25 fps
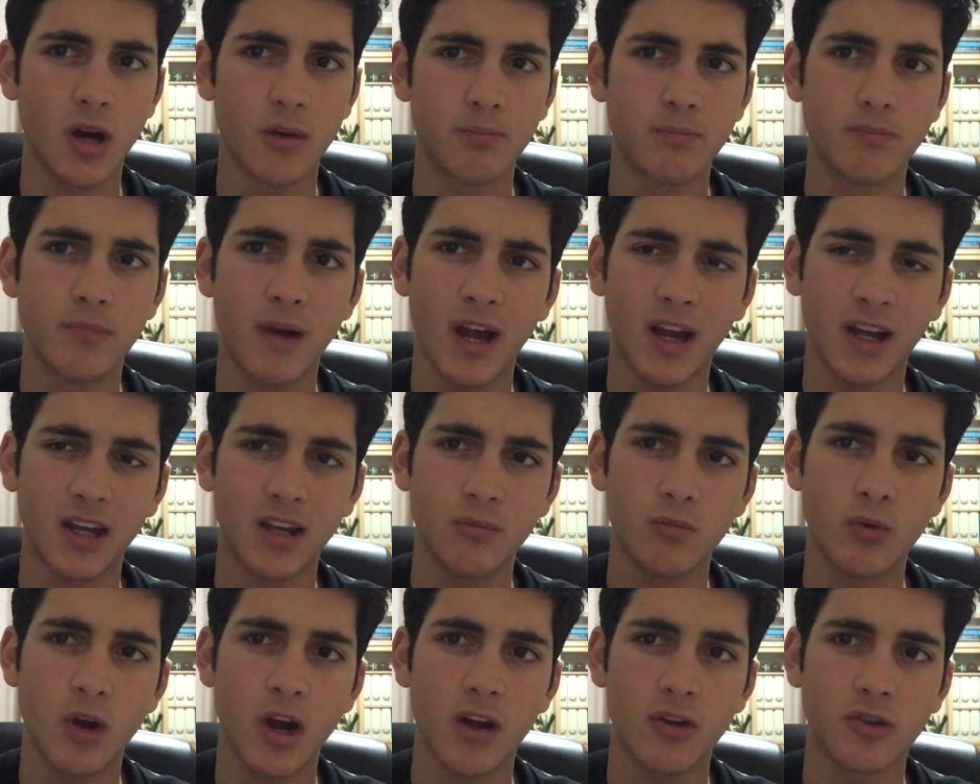back
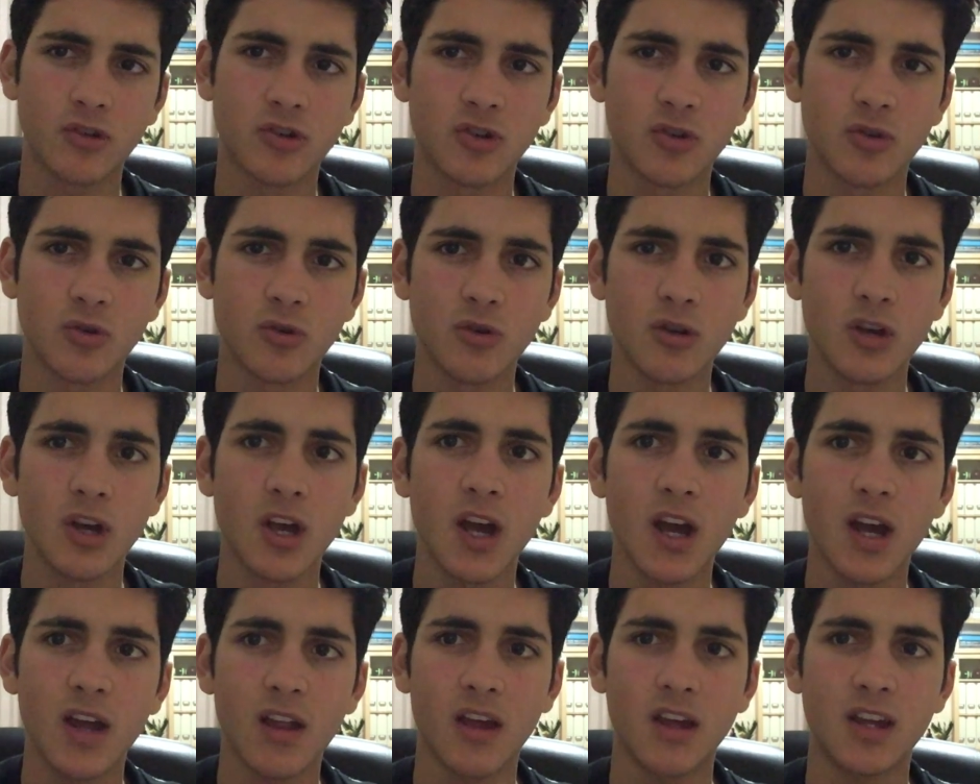in round two?
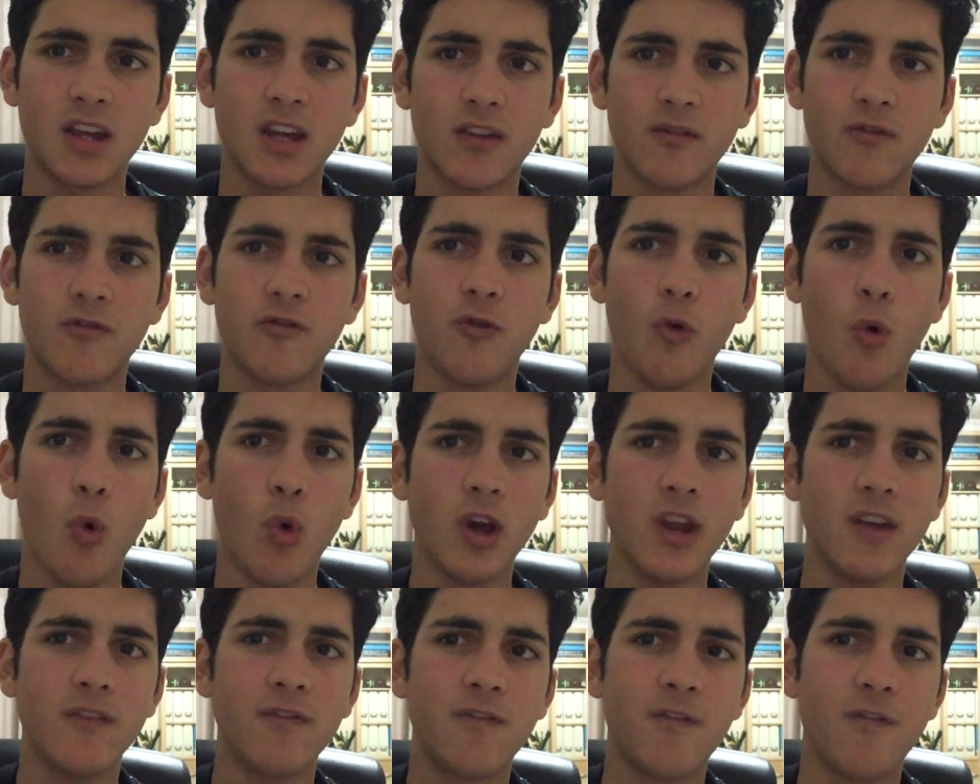They kicked
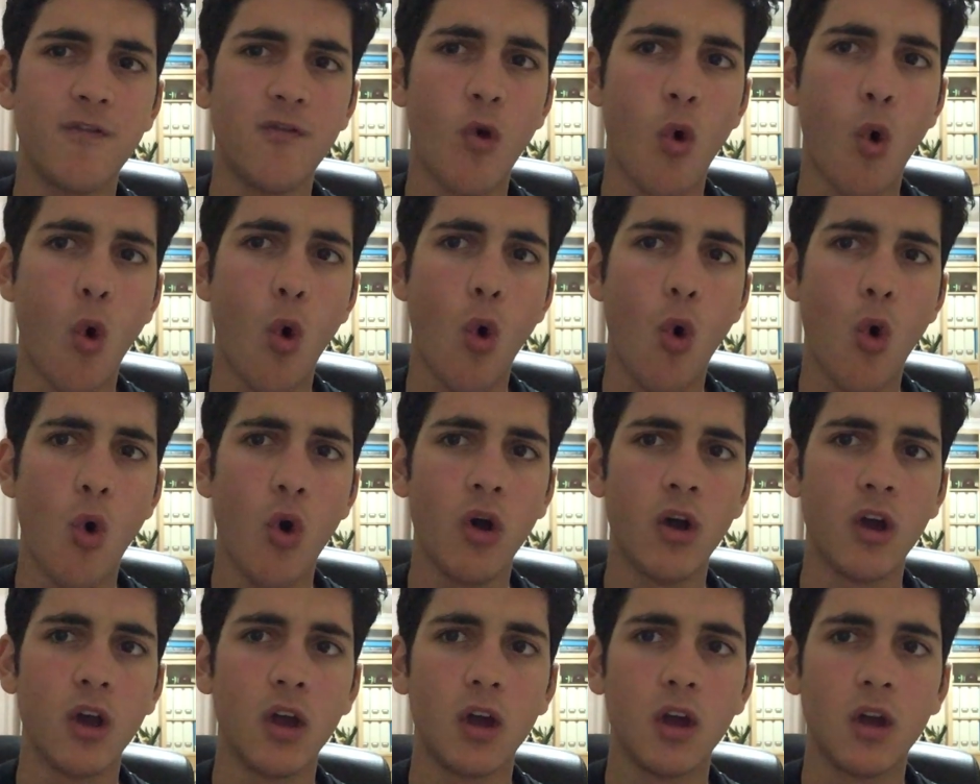44...